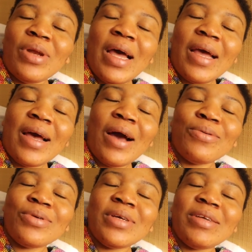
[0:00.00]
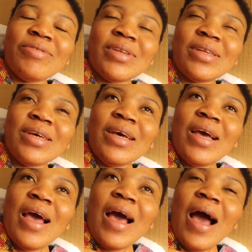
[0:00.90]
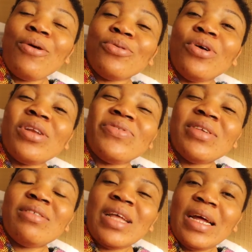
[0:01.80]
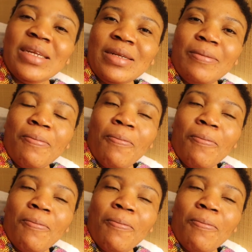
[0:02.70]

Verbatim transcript: like i couldn't even i could not even stand it